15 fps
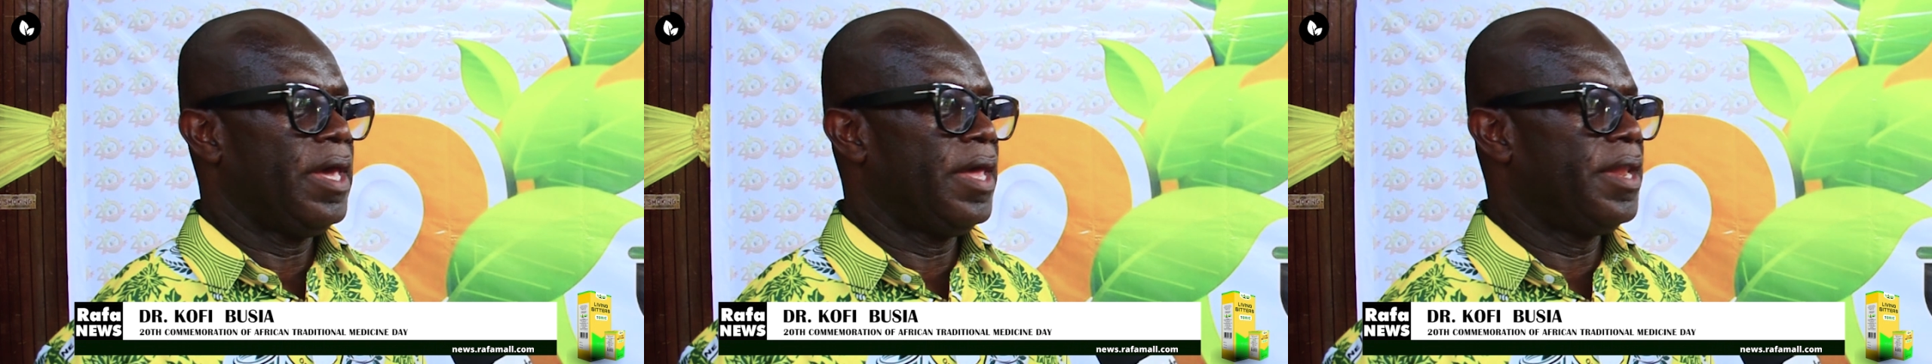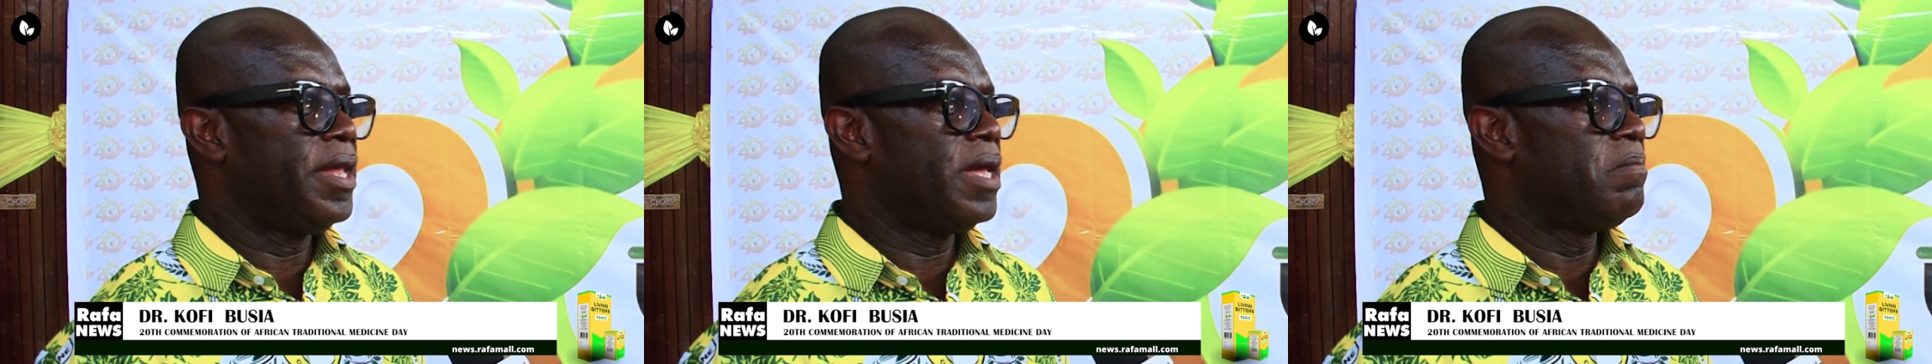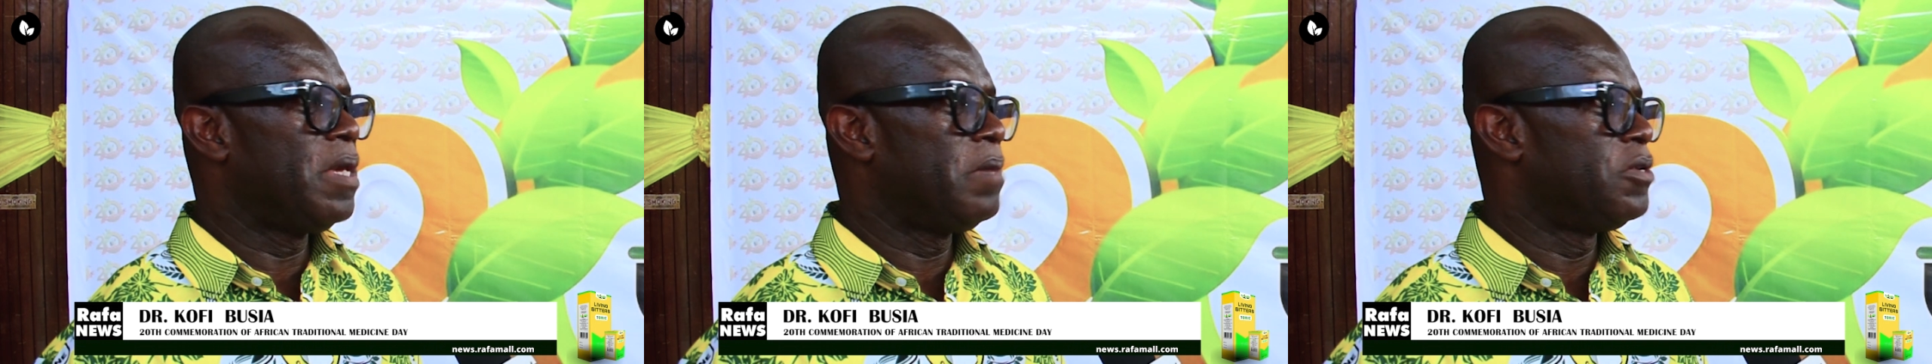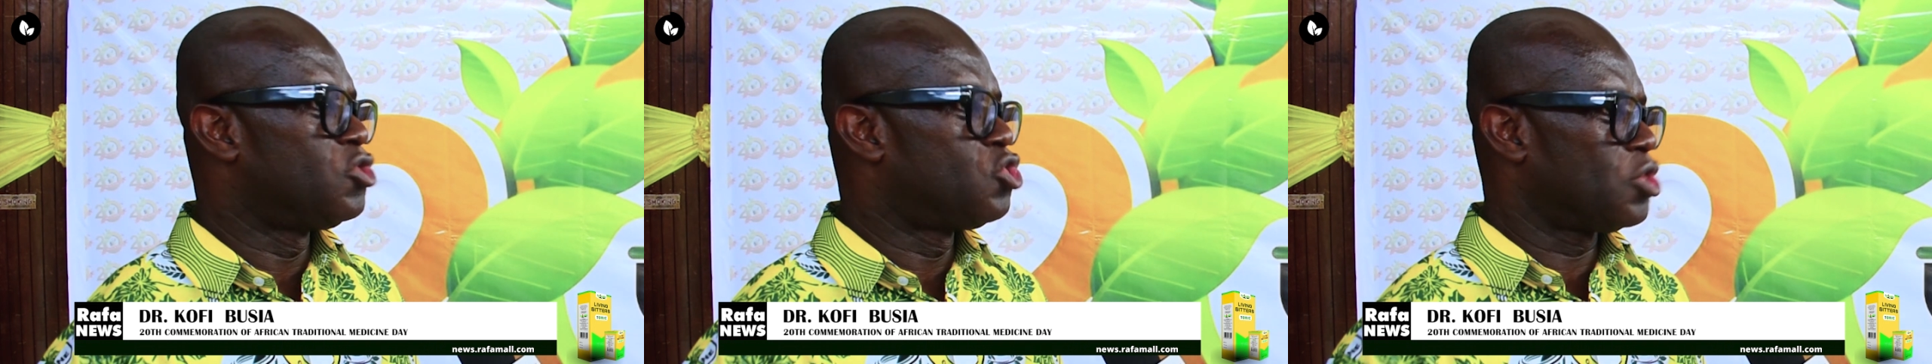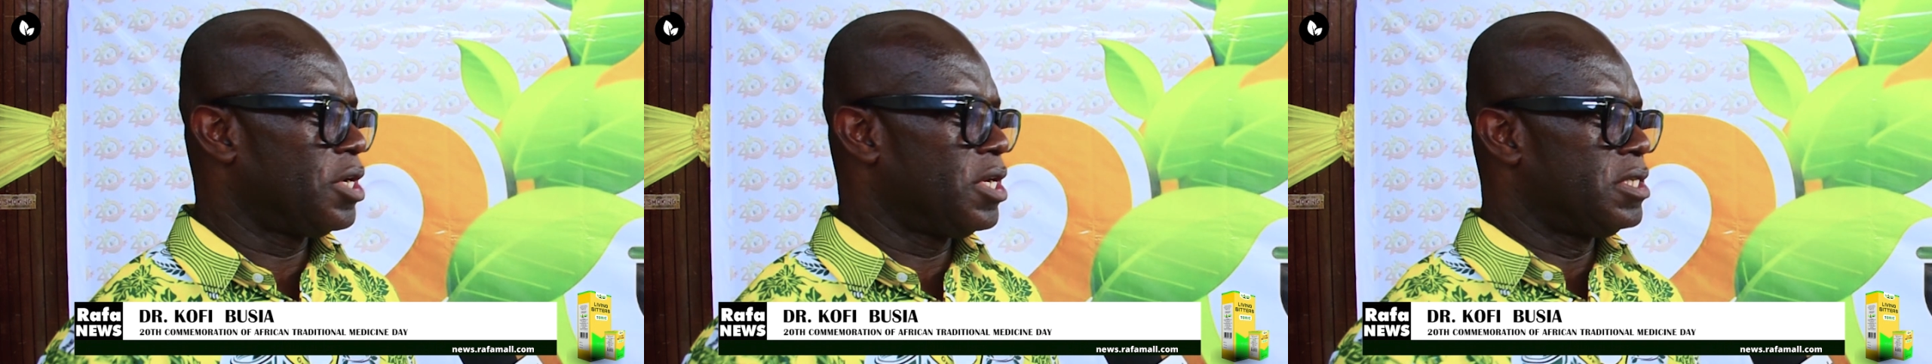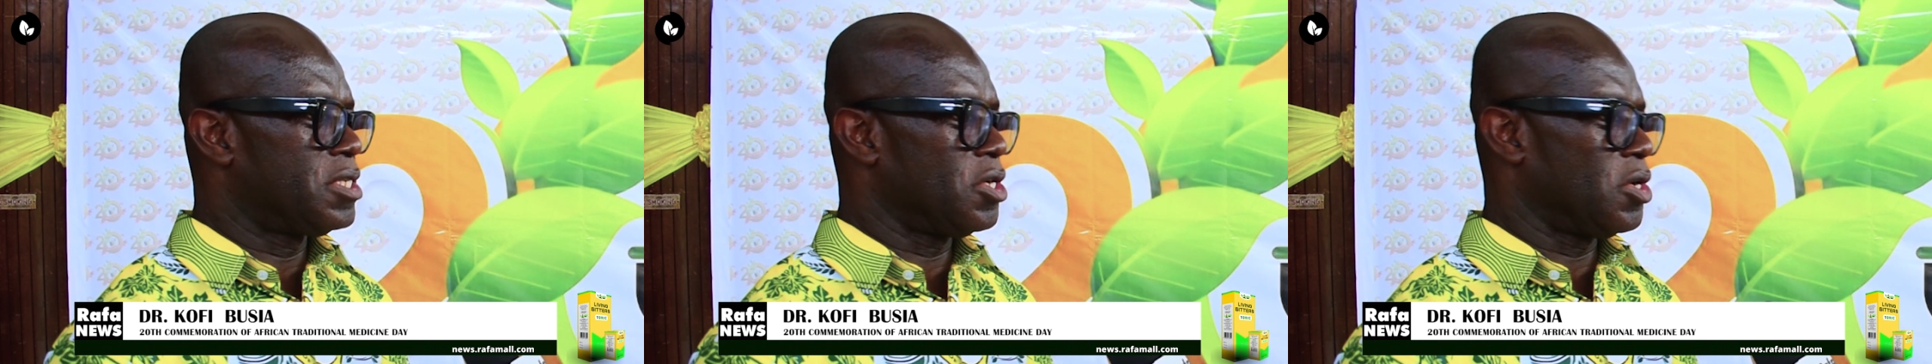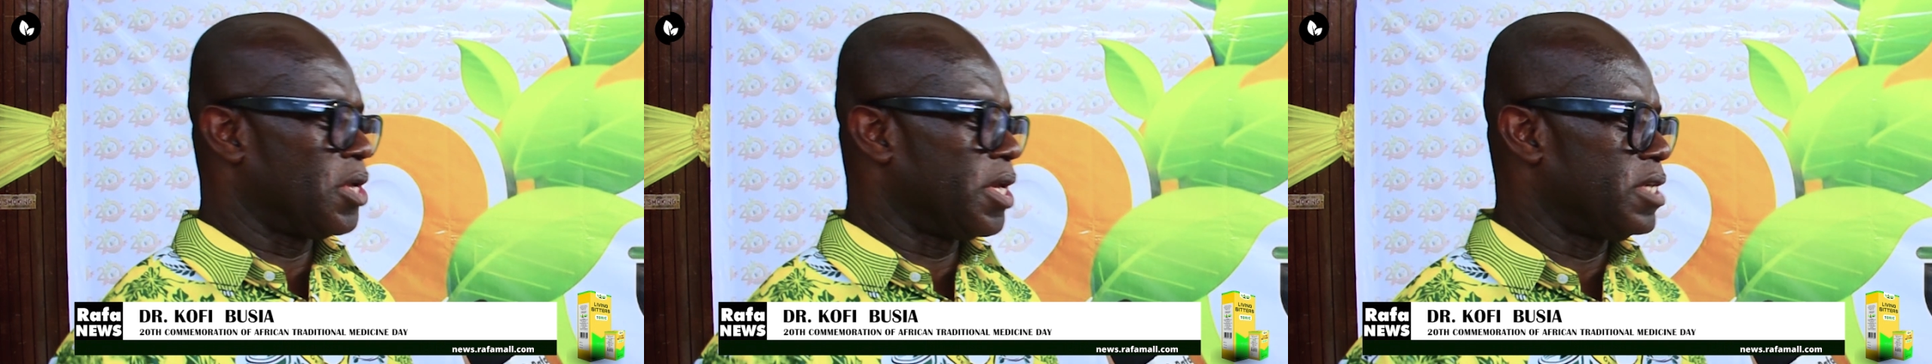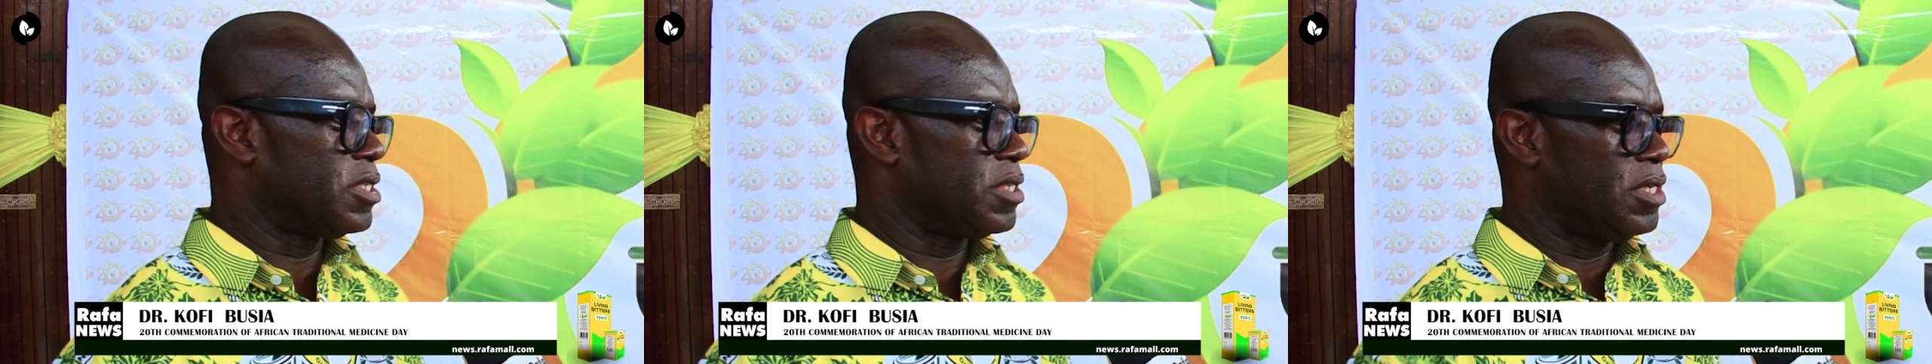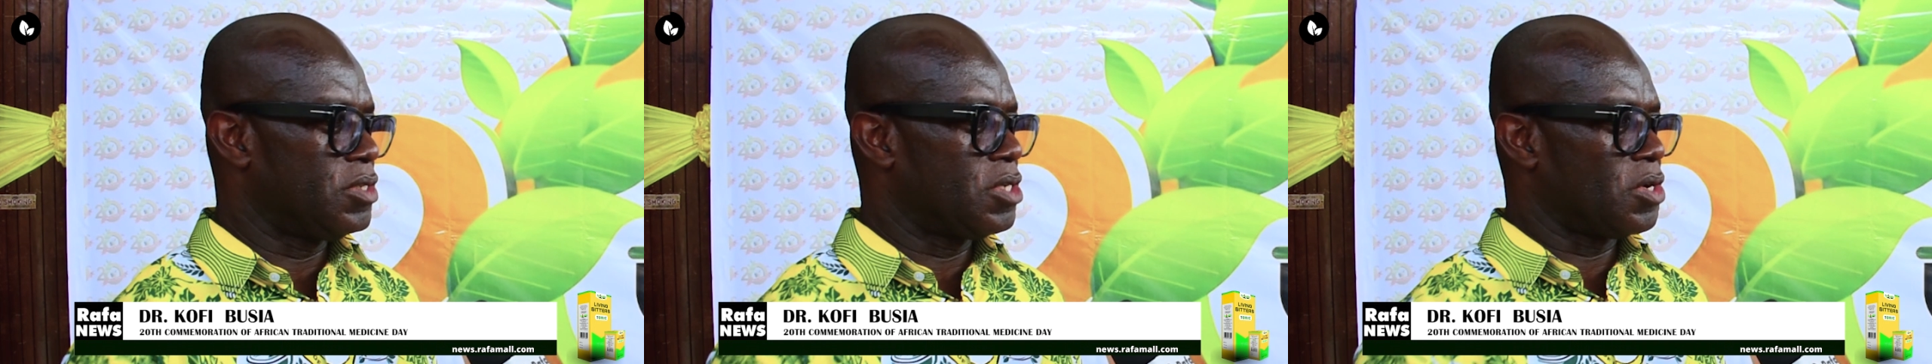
and then maybe during interrogation,